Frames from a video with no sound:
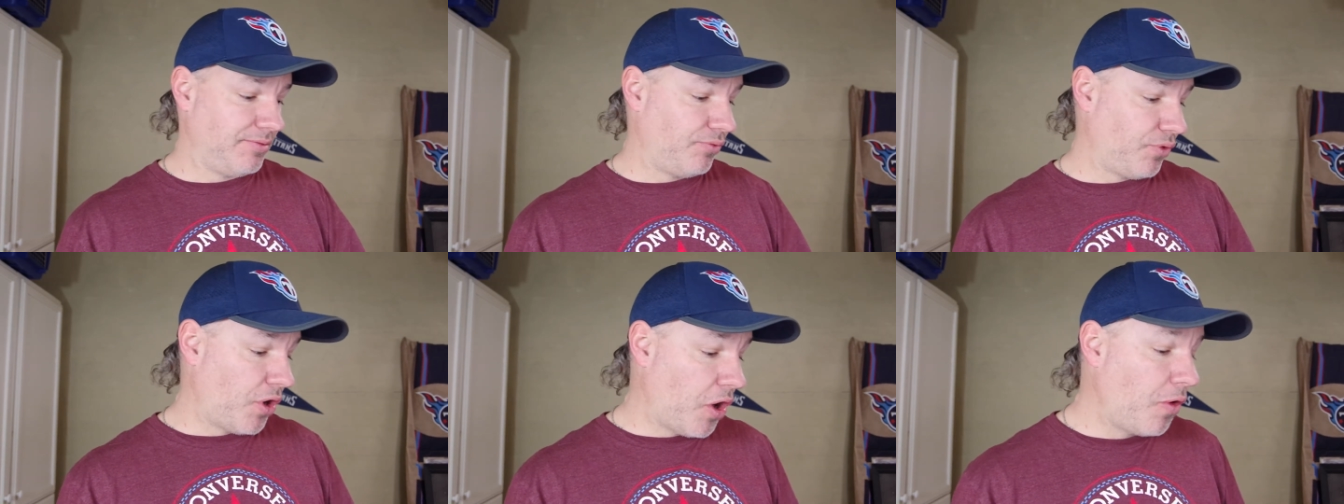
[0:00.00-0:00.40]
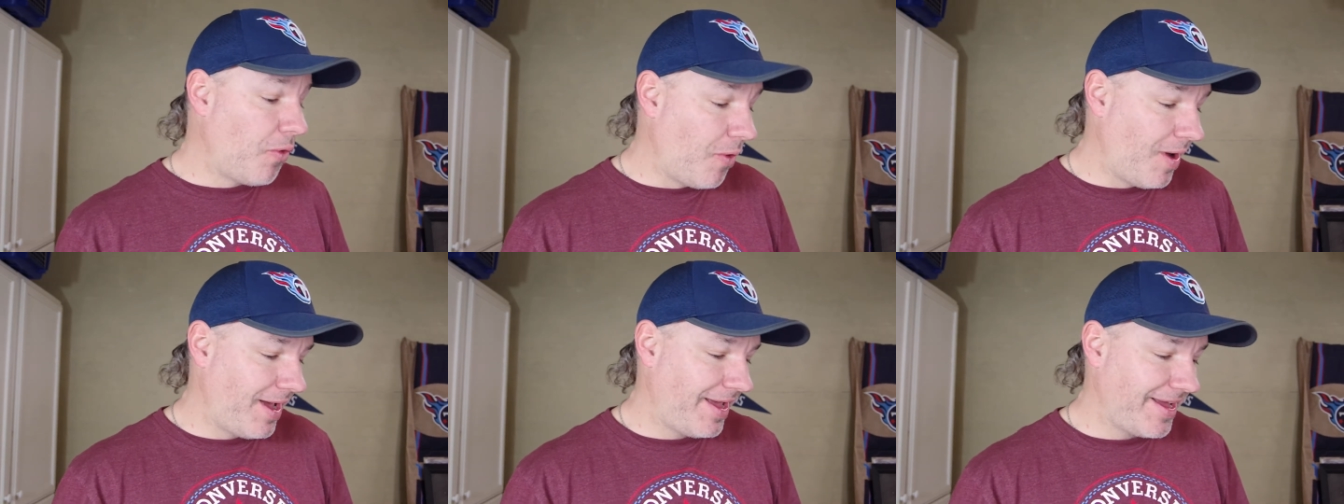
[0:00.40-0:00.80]

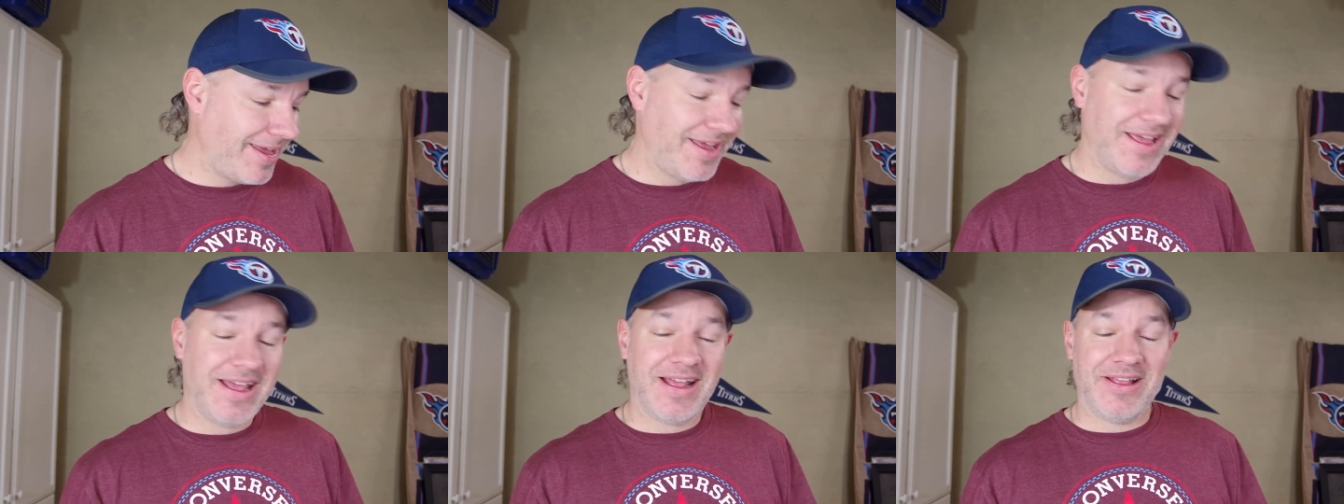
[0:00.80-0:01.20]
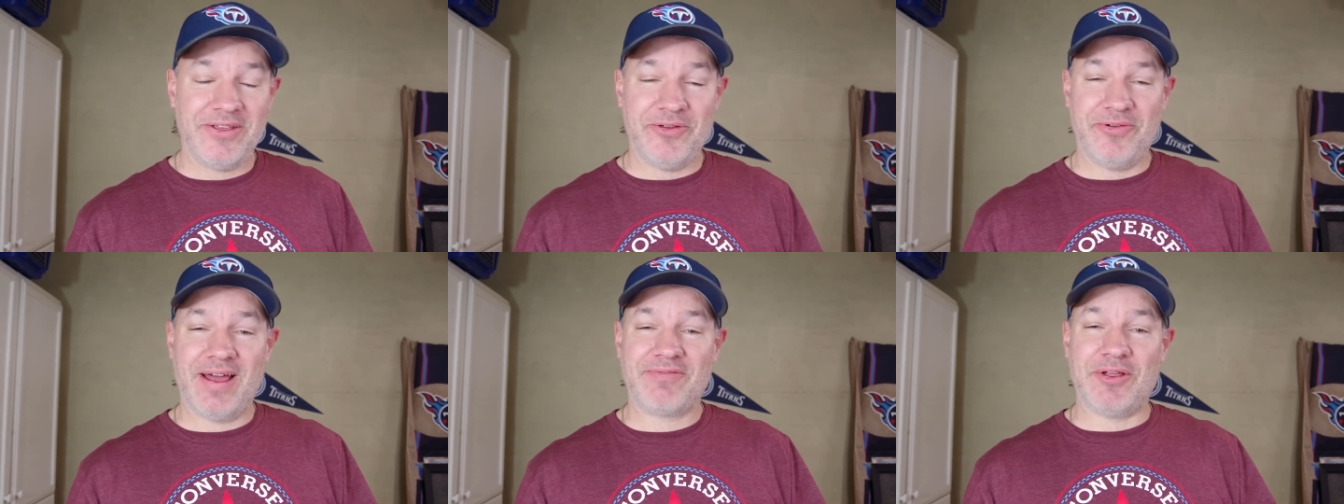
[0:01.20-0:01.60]
wrong way.
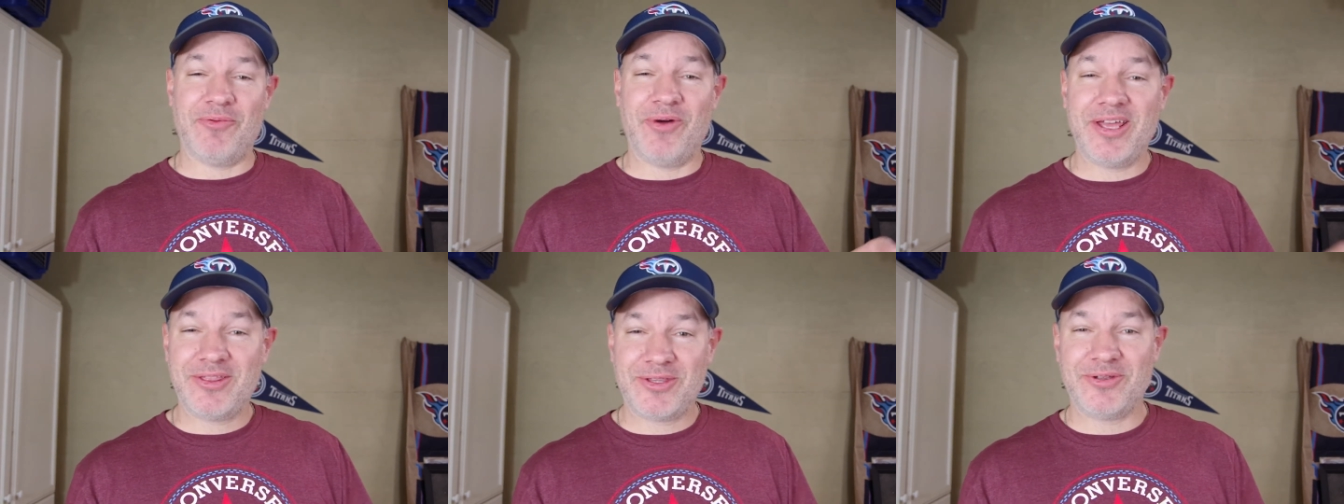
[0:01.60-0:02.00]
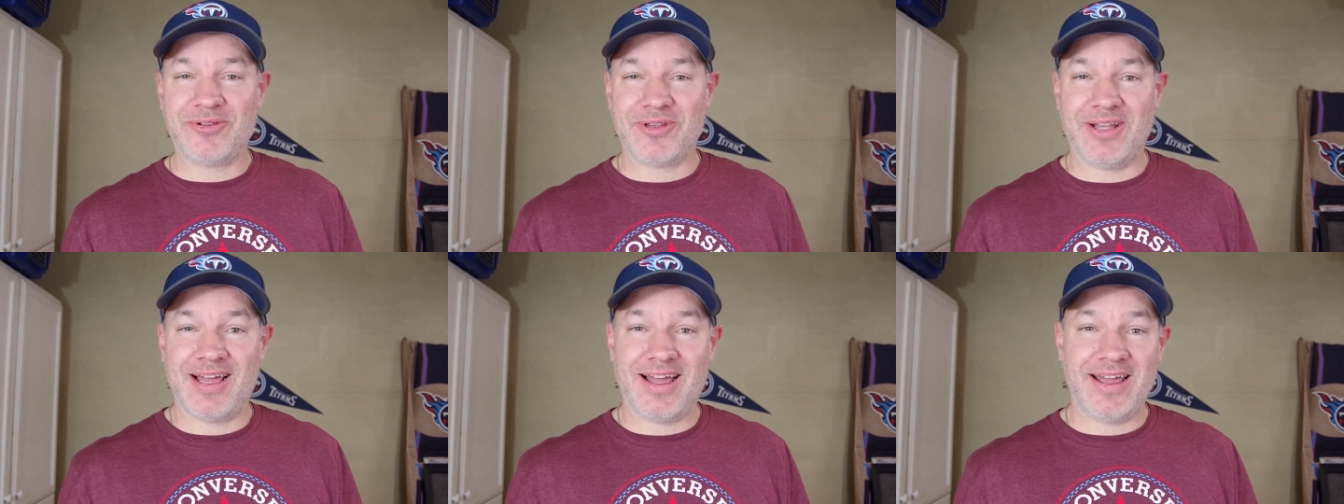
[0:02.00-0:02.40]
You have to wait through the
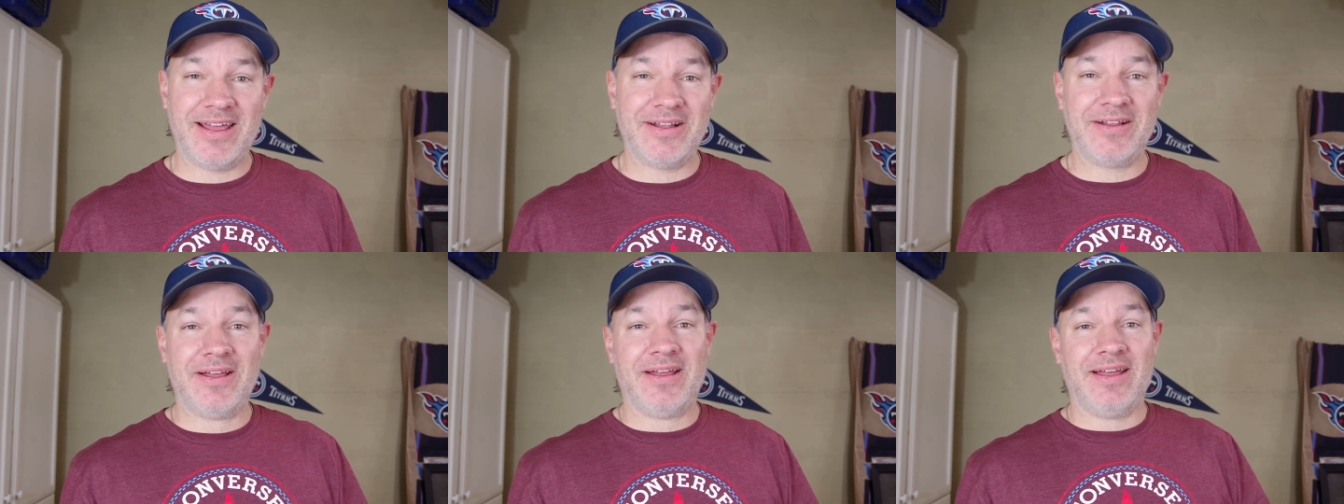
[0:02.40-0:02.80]
line,